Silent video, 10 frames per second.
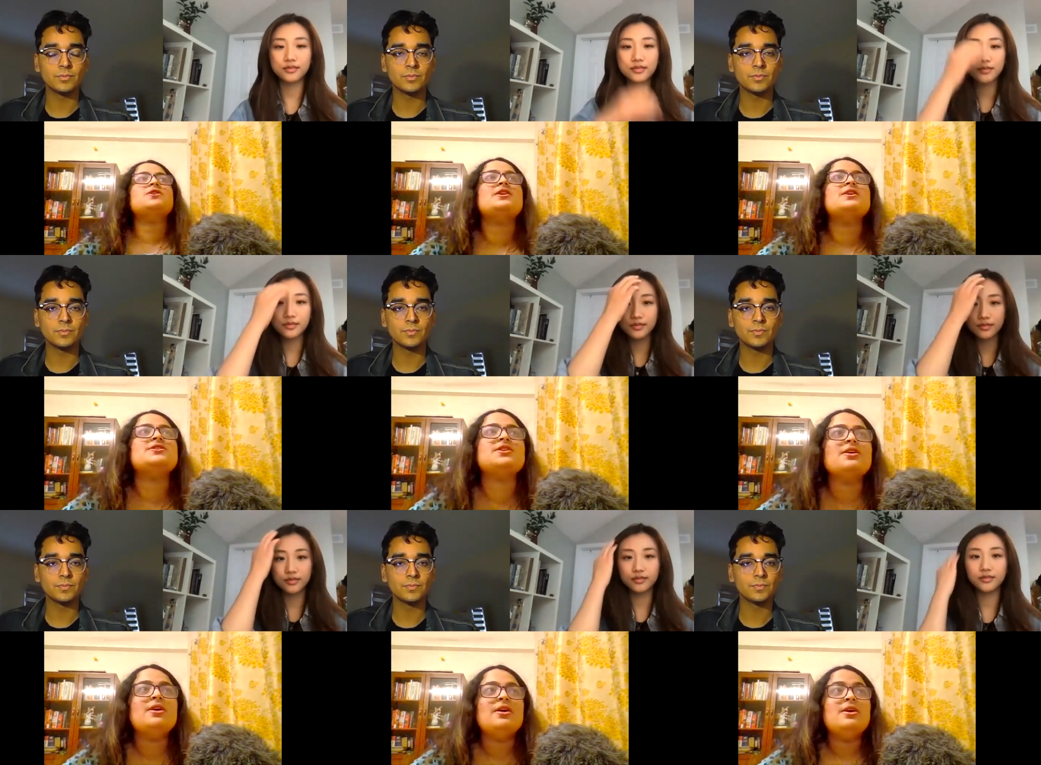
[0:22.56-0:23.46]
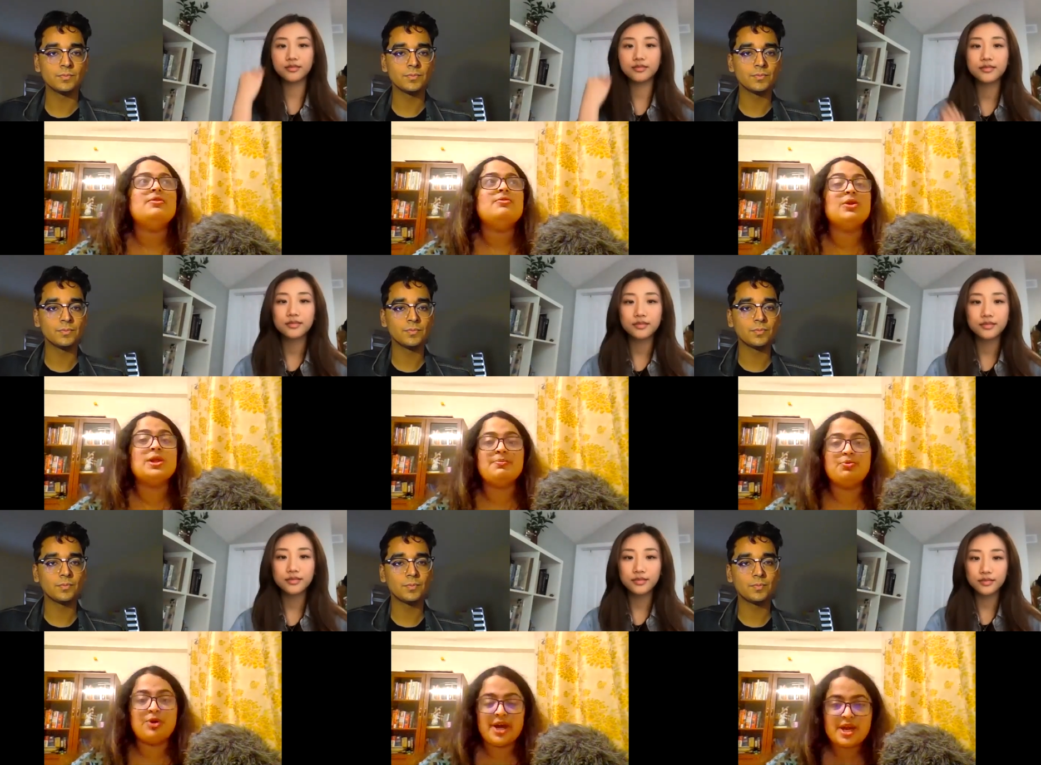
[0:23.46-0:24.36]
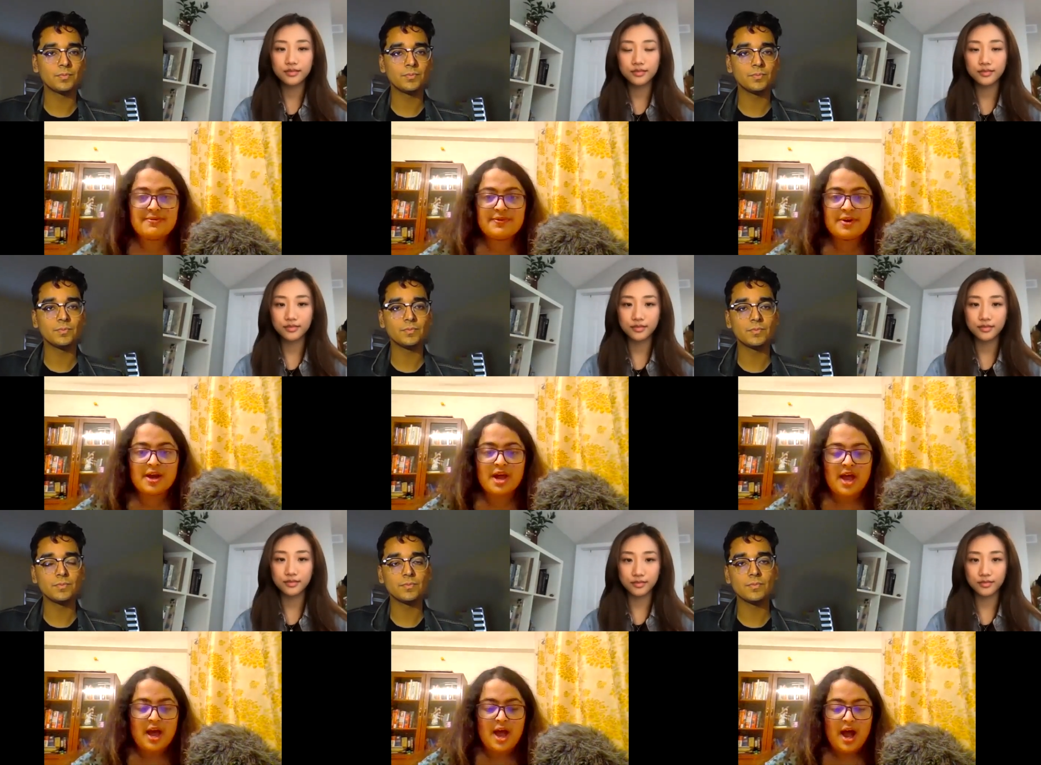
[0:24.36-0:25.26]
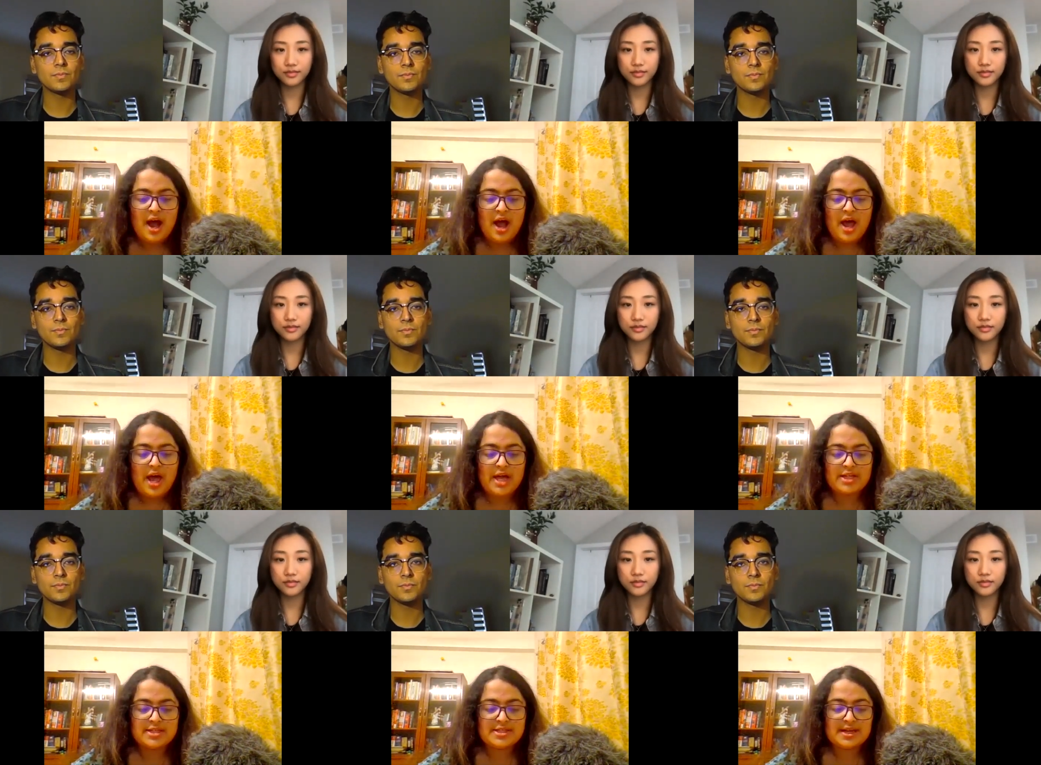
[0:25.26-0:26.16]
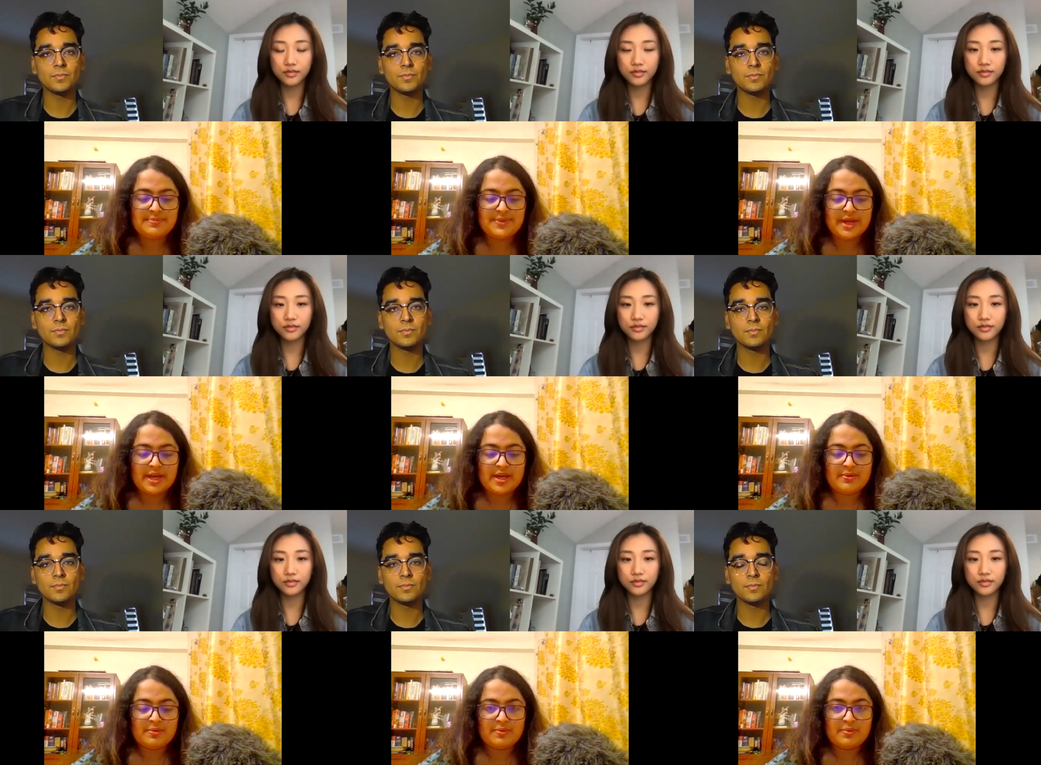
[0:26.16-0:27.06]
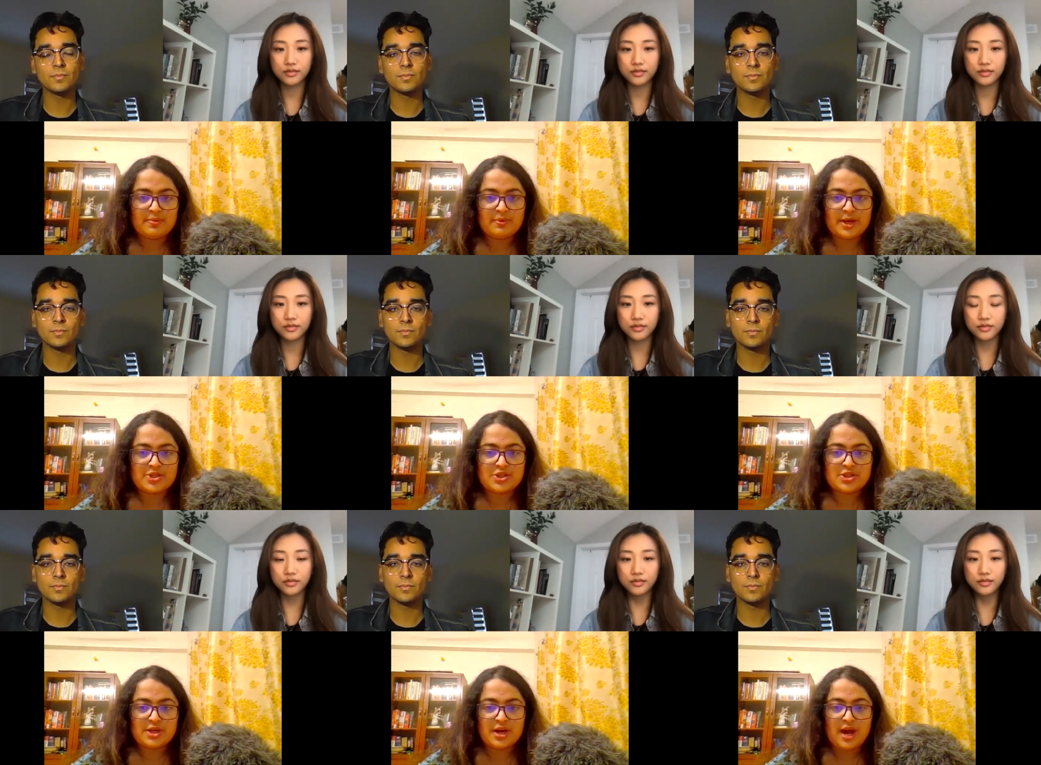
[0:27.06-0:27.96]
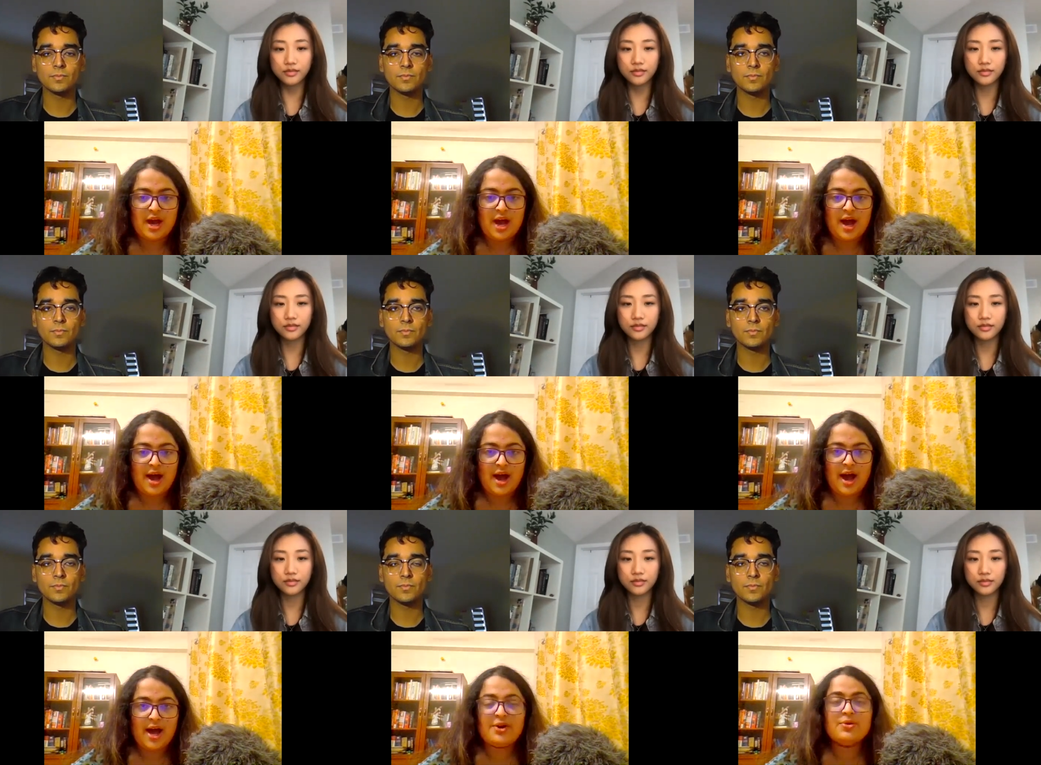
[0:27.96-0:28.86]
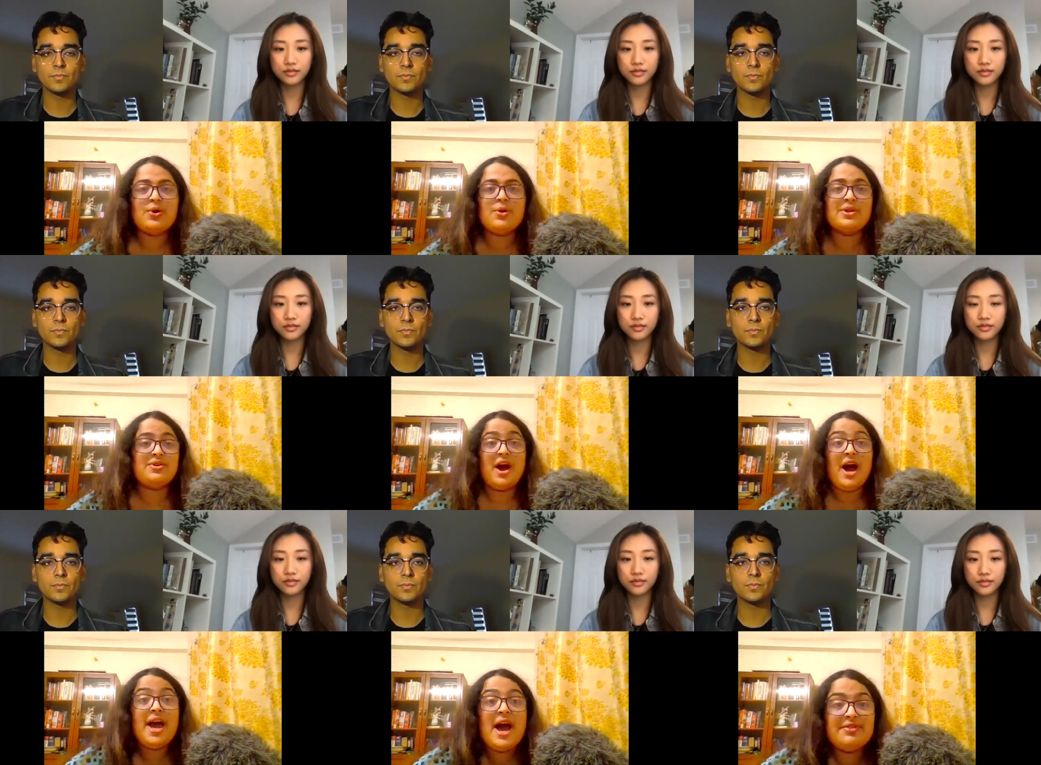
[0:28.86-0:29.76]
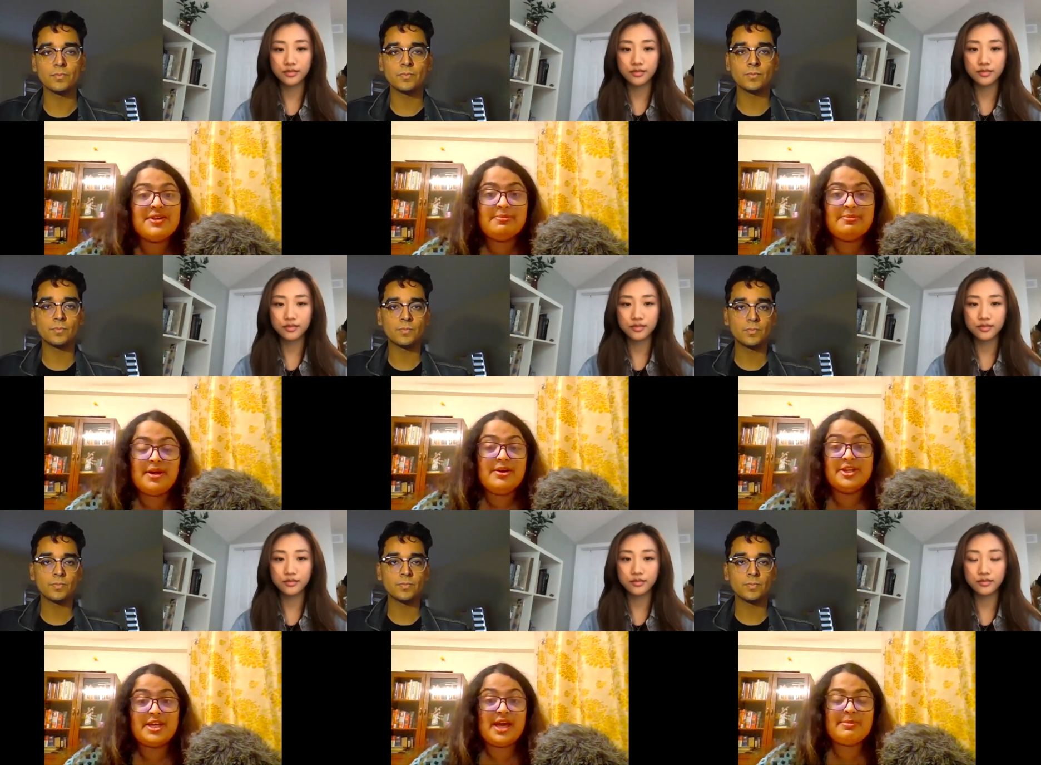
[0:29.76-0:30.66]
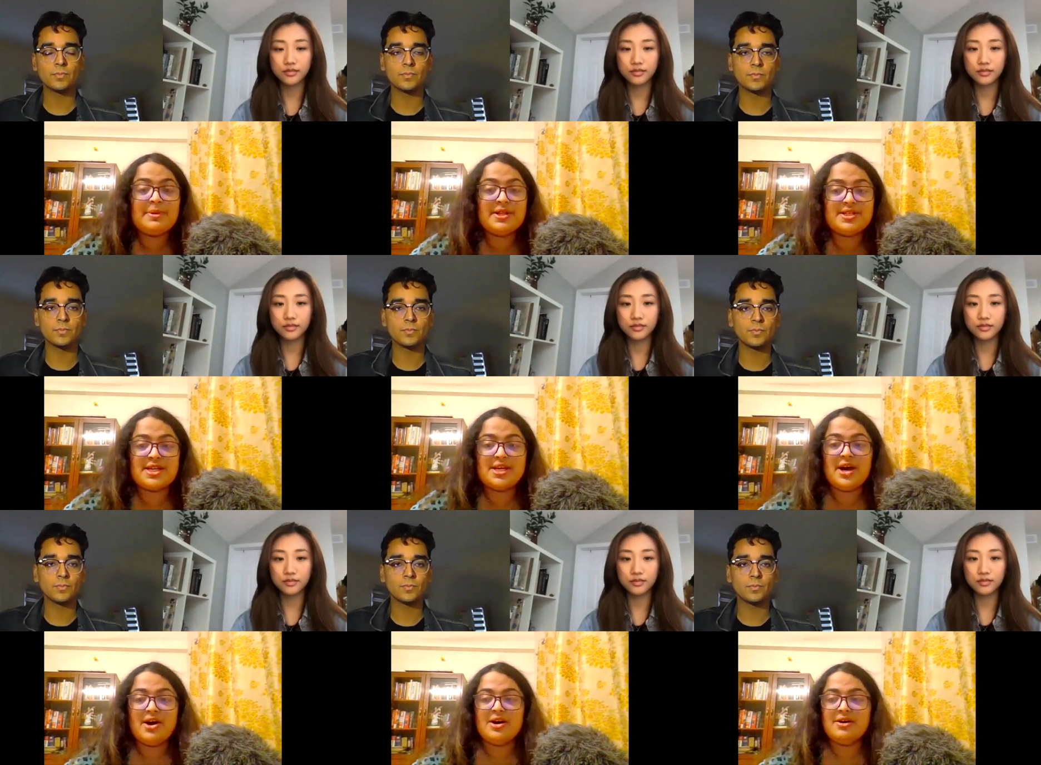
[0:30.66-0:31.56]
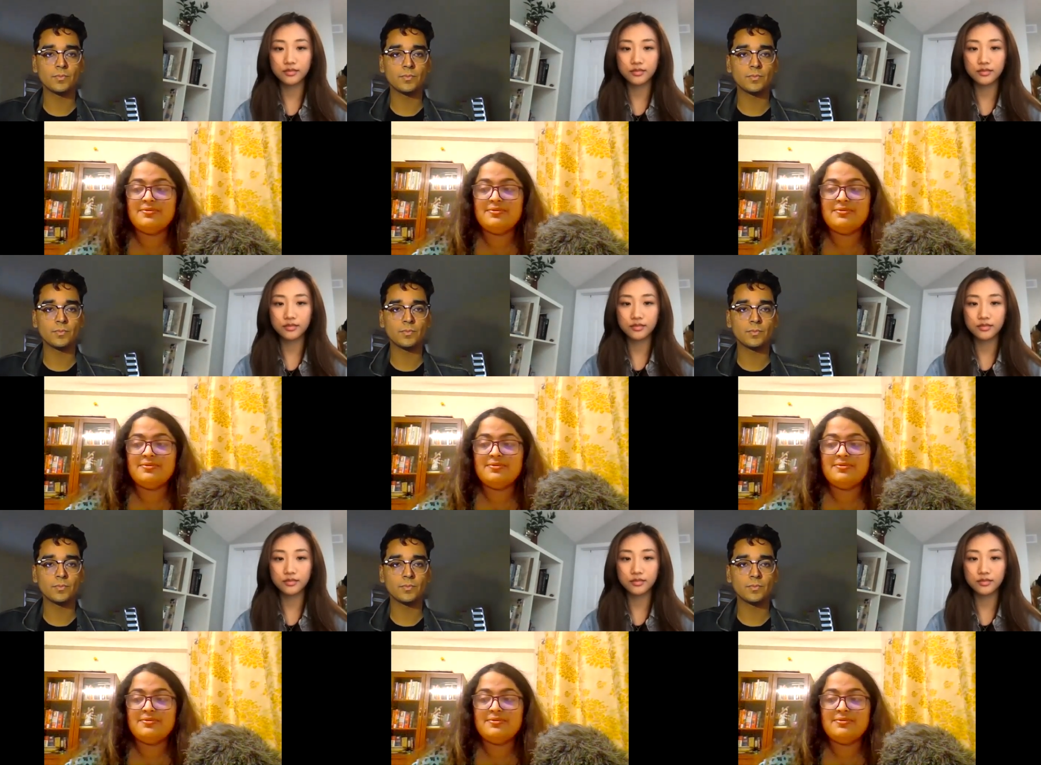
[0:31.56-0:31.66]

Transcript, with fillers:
Speaker 1: is really brave and something which I don't know whether I have the, uh, the capability of